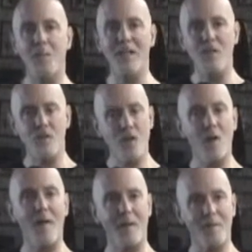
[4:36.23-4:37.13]
We do
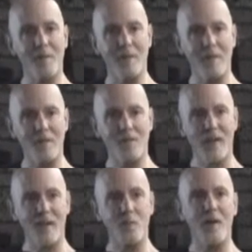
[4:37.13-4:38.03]
know, however, that the
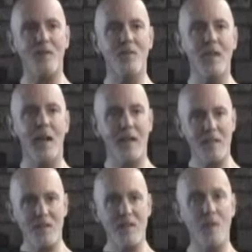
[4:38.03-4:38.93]
site was a
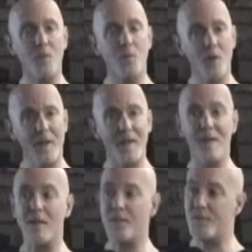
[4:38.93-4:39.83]
continued work
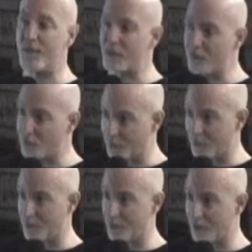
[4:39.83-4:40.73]
area. The fields were
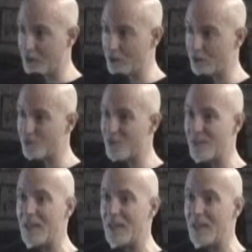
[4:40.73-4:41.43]
still used.